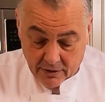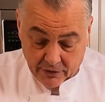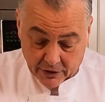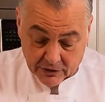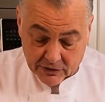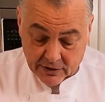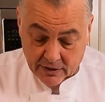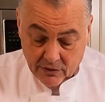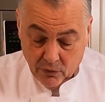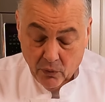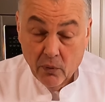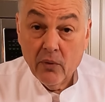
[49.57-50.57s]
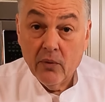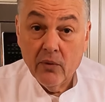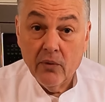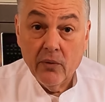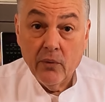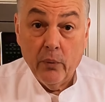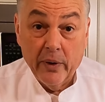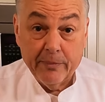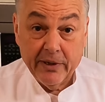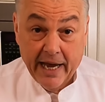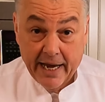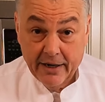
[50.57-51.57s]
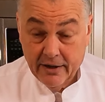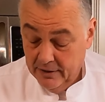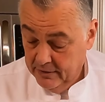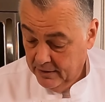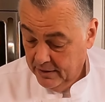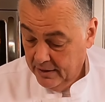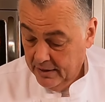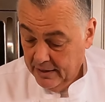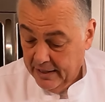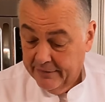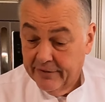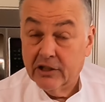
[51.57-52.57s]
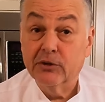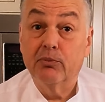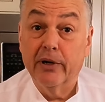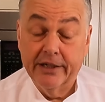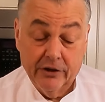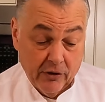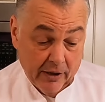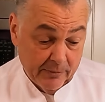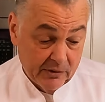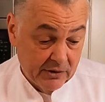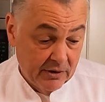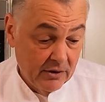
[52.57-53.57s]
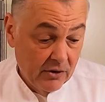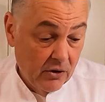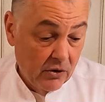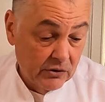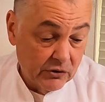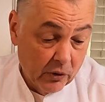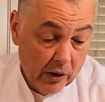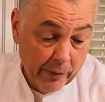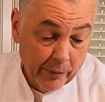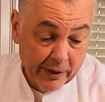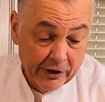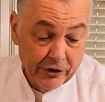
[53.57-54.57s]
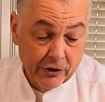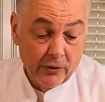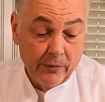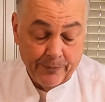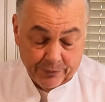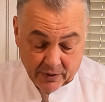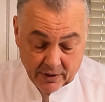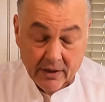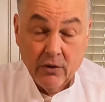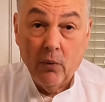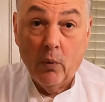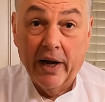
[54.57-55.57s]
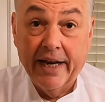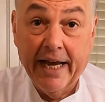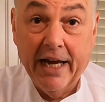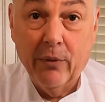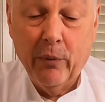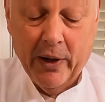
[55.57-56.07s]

There's whipped egg, and there's breadcrumbs. So all we want to do, one hand